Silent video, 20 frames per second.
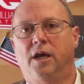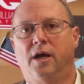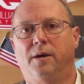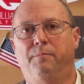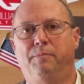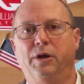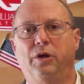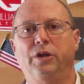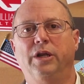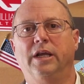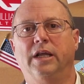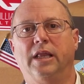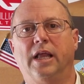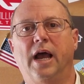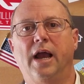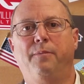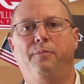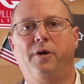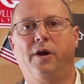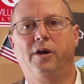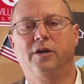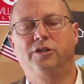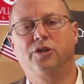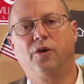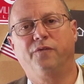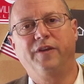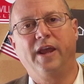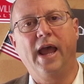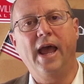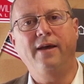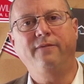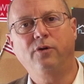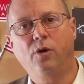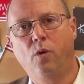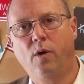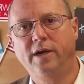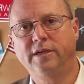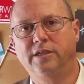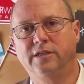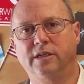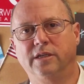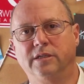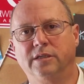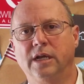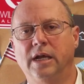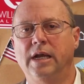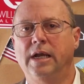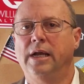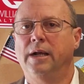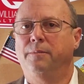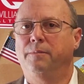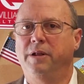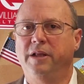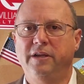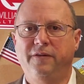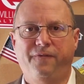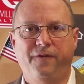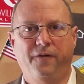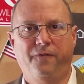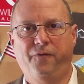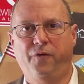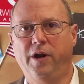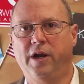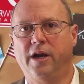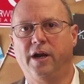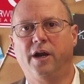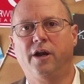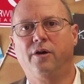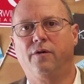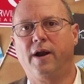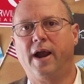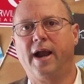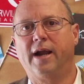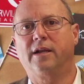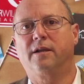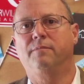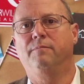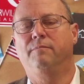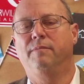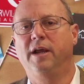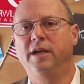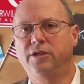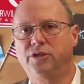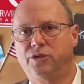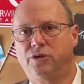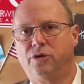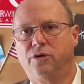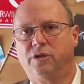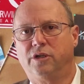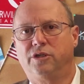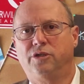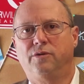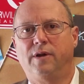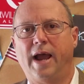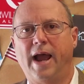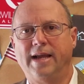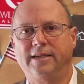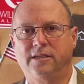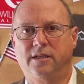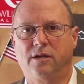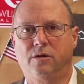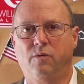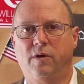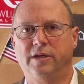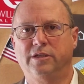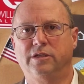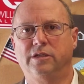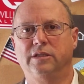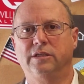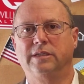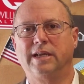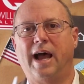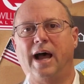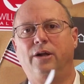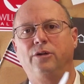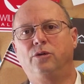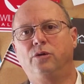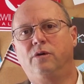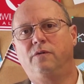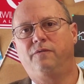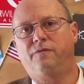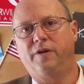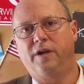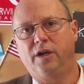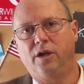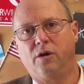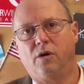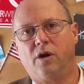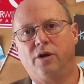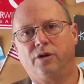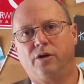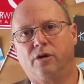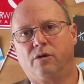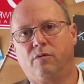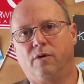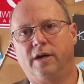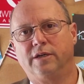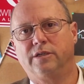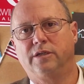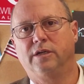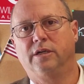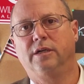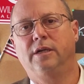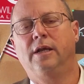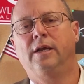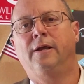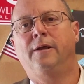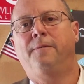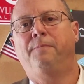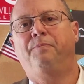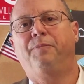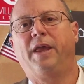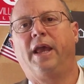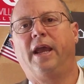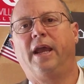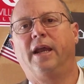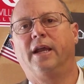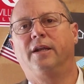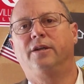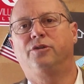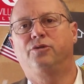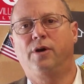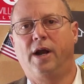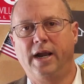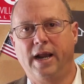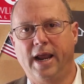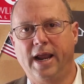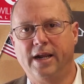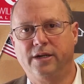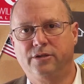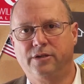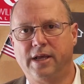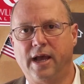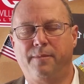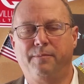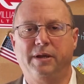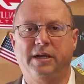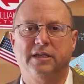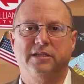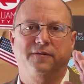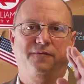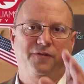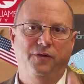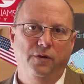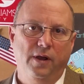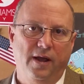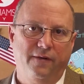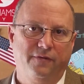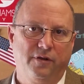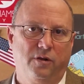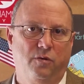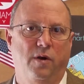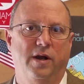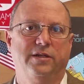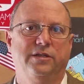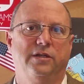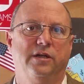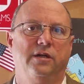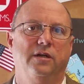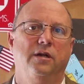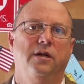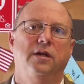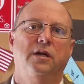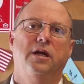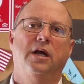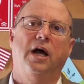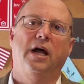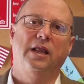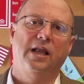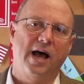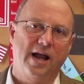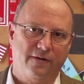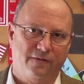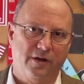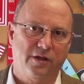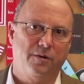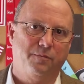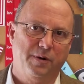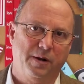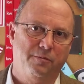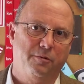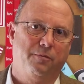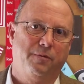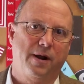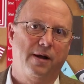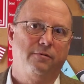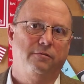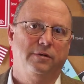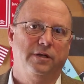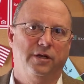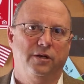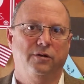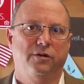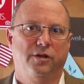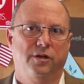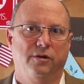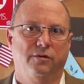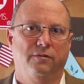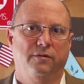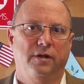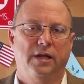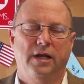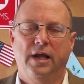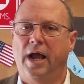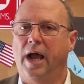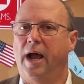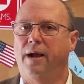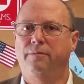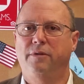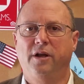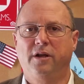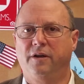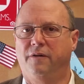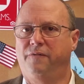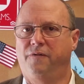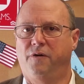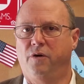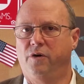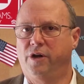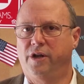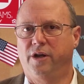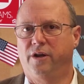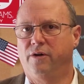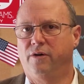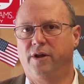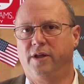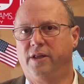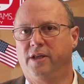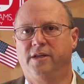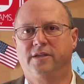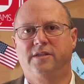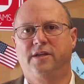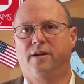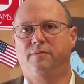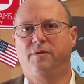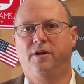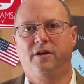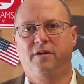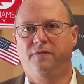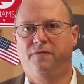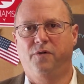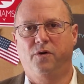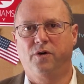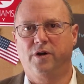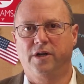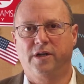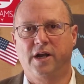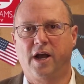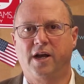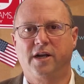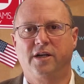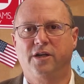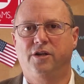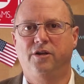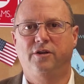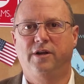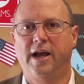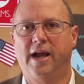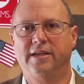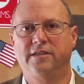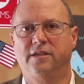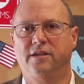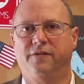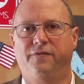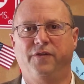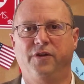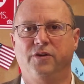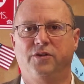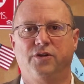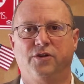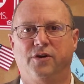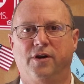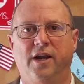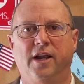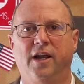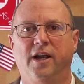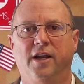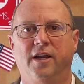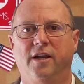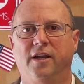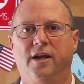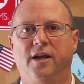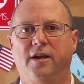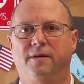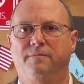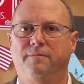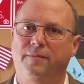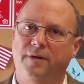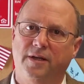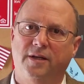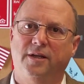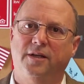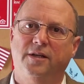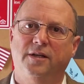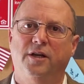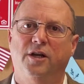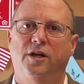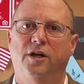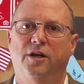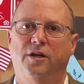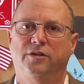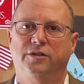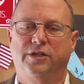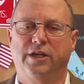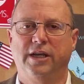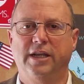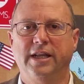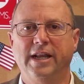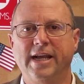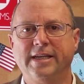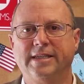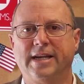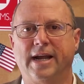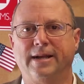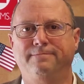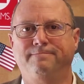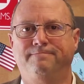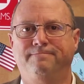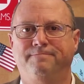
building a library, so if you have questions, please feel free to interact. Make sure that you ask the questions. I'll do a video on your question and try to answer that, because if you have the question, a lot of other people probably do too. I'm looking forward to doing this. I'm looking forward to talking to you guys in the future, and see you next time.